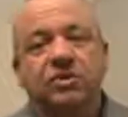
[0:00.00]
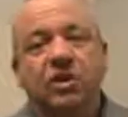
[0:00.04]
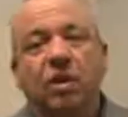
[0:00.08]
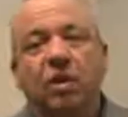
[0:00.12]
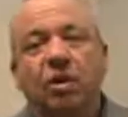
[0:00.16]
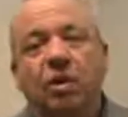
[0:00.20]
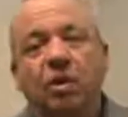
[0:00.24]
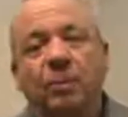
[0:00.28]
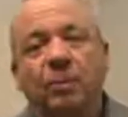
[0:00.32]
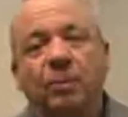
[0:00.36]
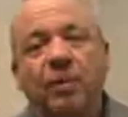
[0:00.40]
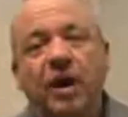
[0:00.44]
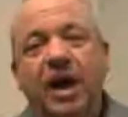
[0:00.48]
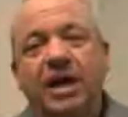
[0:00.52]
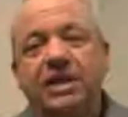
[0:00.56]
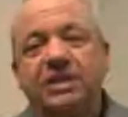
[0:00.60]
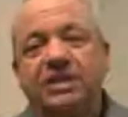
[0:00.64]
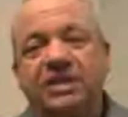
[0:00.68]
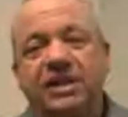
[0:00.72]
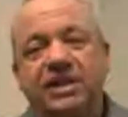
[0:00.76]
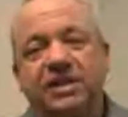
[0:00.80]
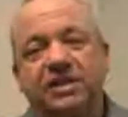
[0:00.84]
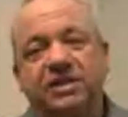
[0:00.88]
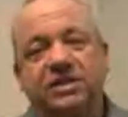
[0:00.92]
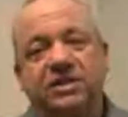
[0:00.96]
the whole
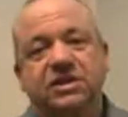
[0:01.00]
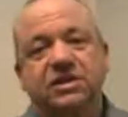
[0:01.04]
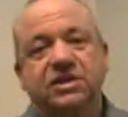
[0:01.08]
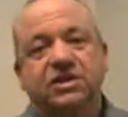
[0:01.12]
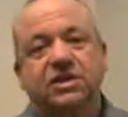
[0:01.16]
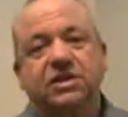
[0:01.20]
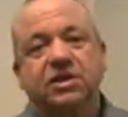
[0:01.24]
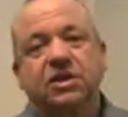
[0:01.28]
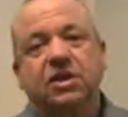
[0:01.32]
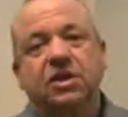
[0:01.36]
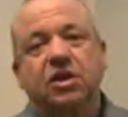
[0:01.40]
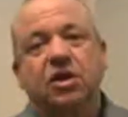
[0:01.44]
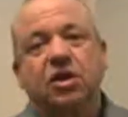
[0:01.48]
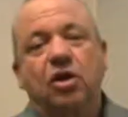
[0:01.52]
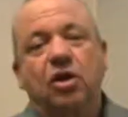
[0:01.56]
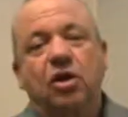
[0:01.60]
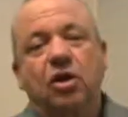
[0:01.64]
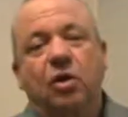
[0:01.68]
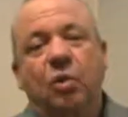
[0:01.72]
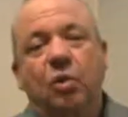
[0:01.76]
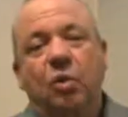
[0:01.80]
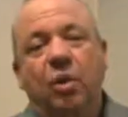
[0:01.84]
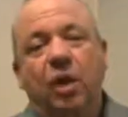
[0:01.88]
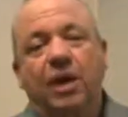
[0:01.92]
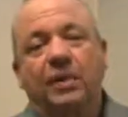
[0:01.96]
process,
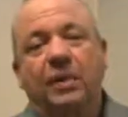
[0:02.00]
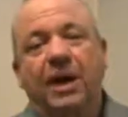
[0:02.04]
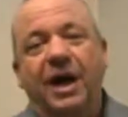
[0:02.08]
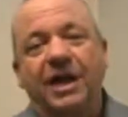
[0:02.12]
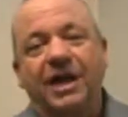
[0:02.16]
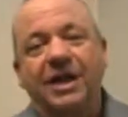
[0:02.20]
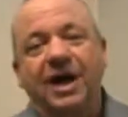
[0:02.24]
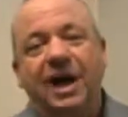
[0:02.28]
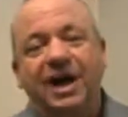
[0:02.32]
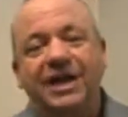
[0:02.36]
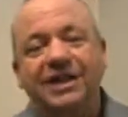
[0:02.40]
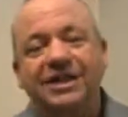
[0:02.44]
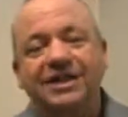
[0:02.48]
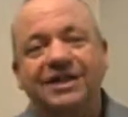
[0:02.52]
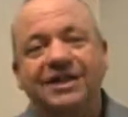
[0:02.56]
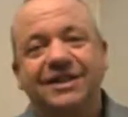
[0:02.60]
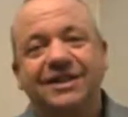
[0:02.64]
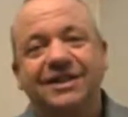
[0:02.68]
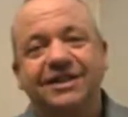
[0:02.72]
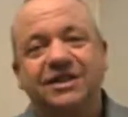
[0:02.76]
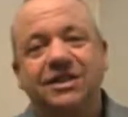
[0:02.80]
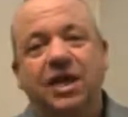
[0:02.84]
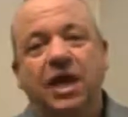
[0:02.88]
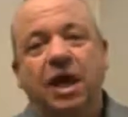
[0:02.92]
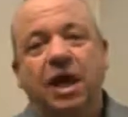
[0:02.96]
whereby nations